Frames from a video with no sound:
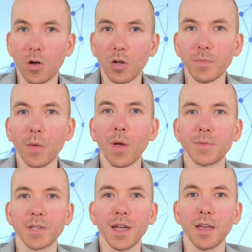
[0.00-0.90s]
on my
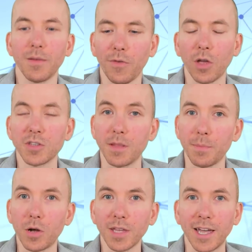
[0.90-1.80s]
website, if you go to the
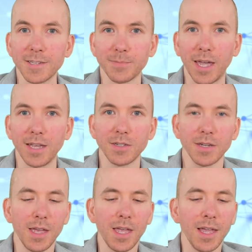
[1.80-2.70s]
podcast
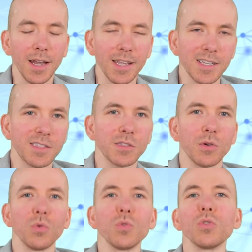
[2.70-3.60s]
page, it lists
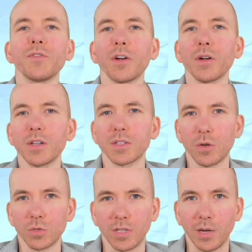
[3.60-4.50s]
all the various
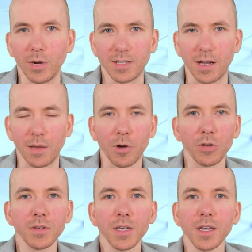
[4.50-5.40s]
social networks that I'm
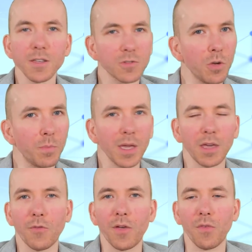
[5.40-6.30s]
on, so
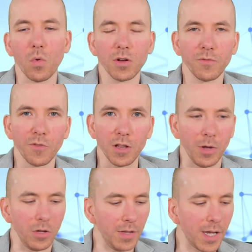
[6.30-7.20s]
pick your favorite one and follow
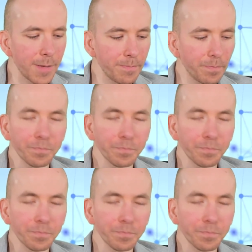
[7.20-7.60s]
me on there.